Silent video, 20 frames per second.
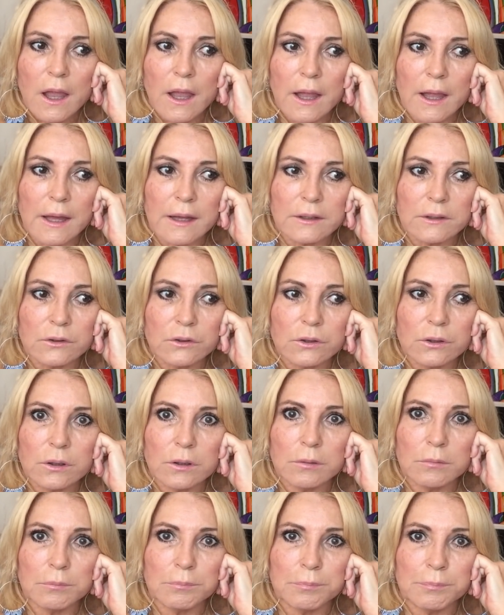And
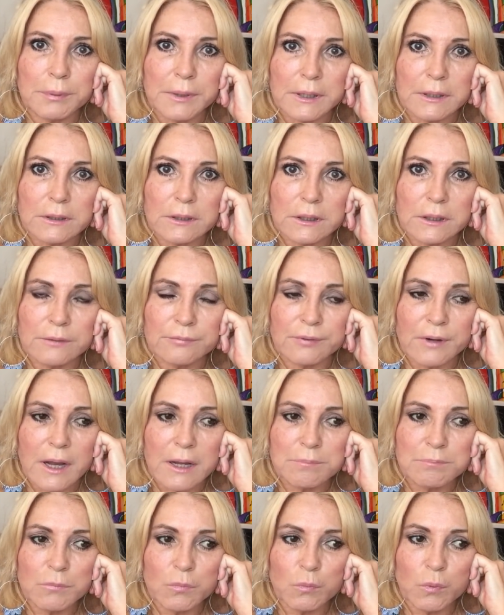but if
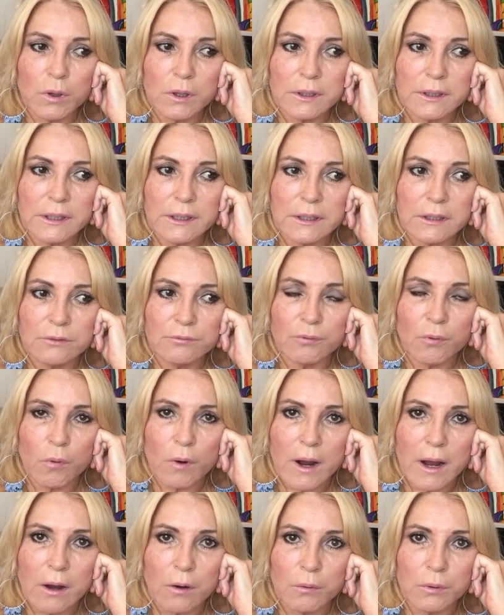I'm working
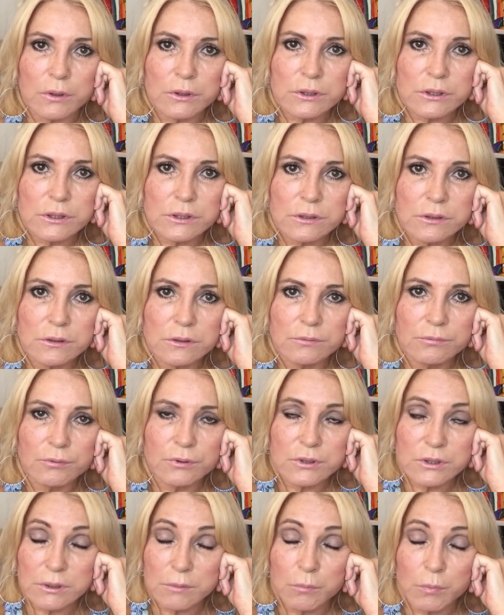four hours
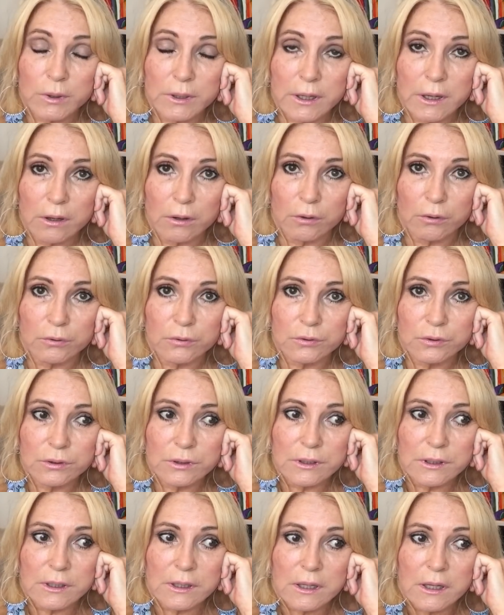for someone else,
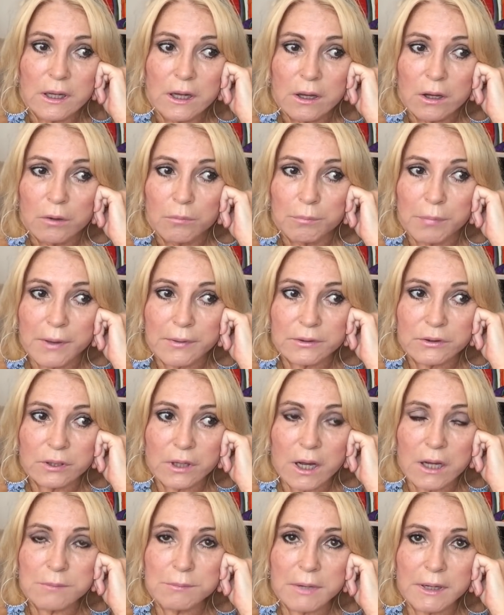by the
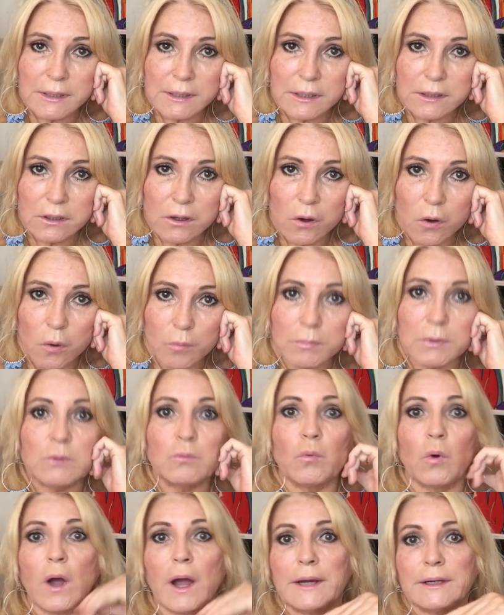time I get home
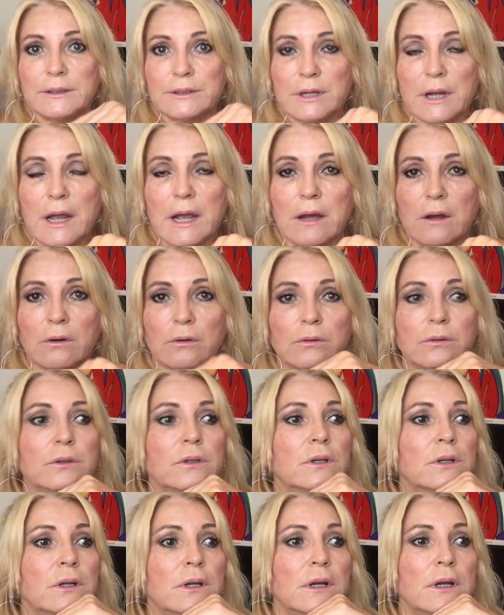and wind down,
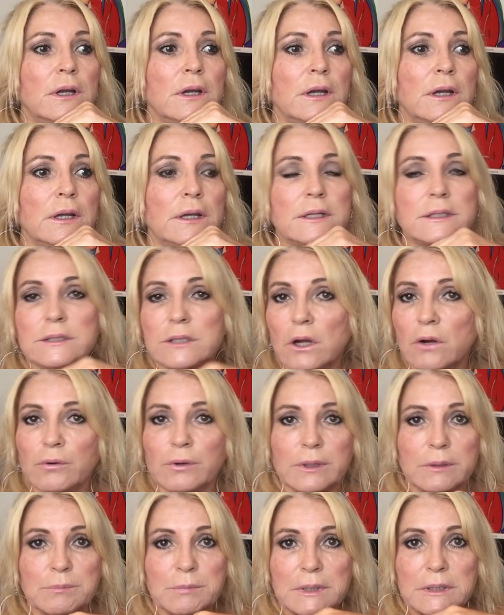it's
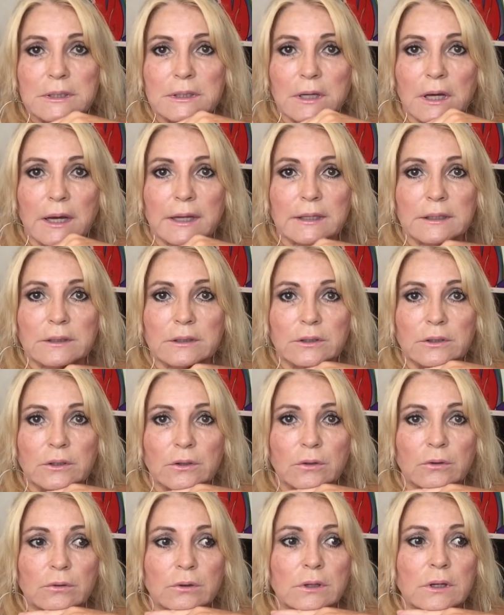already midnight, you
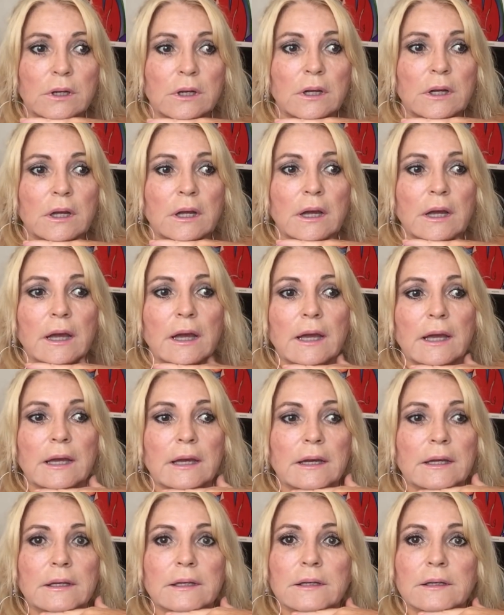know.
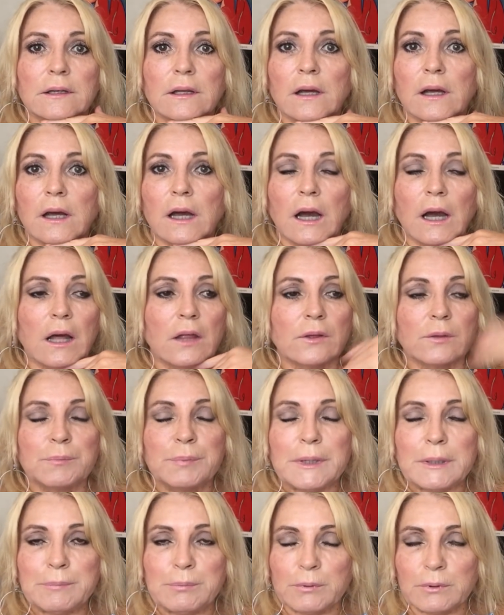And other
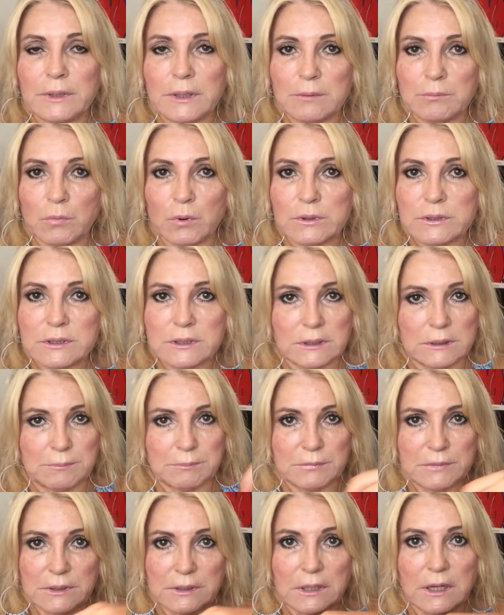people get more
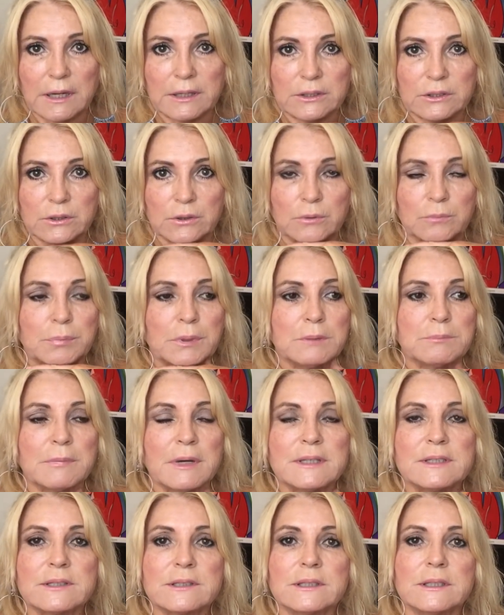sleep than I do, but
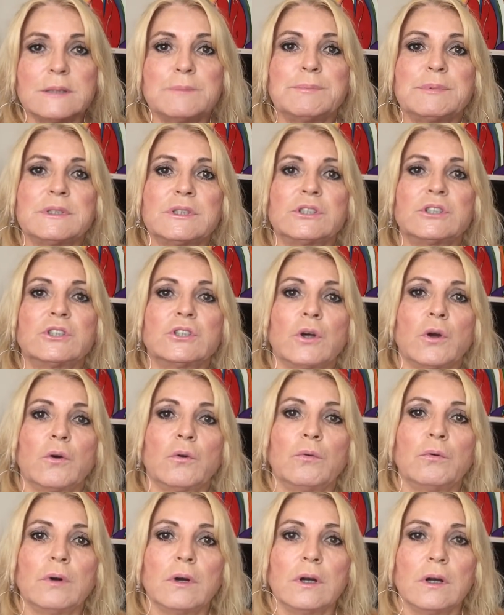my sleep is
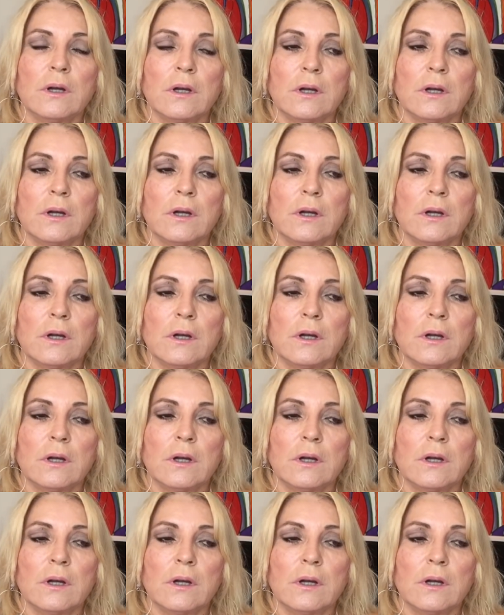so